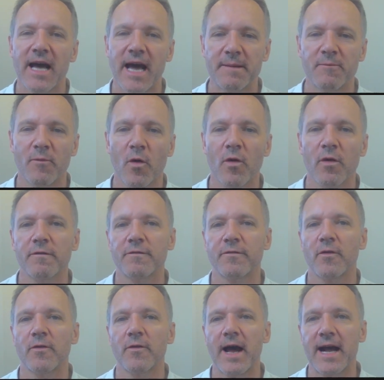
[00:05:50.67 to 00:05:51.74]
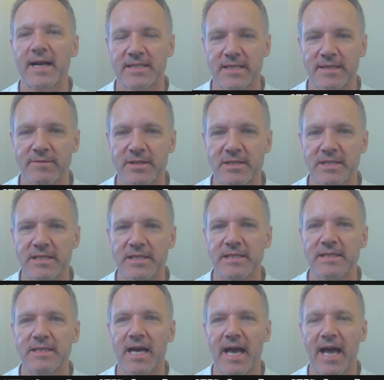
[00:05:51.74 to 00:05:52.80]
and more for
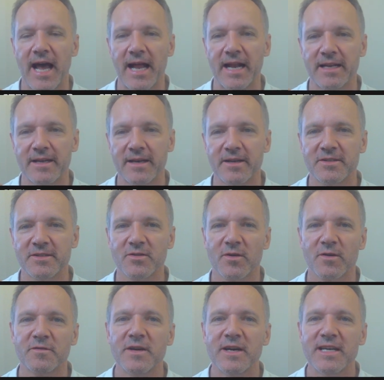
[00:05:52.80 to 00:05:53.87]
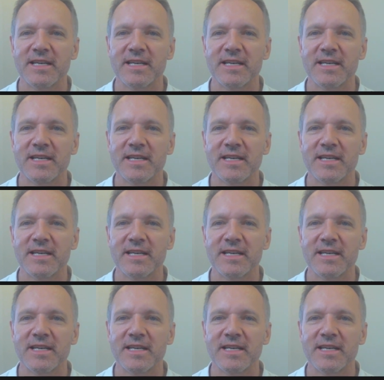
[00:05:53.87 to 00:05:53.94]
activity and sort of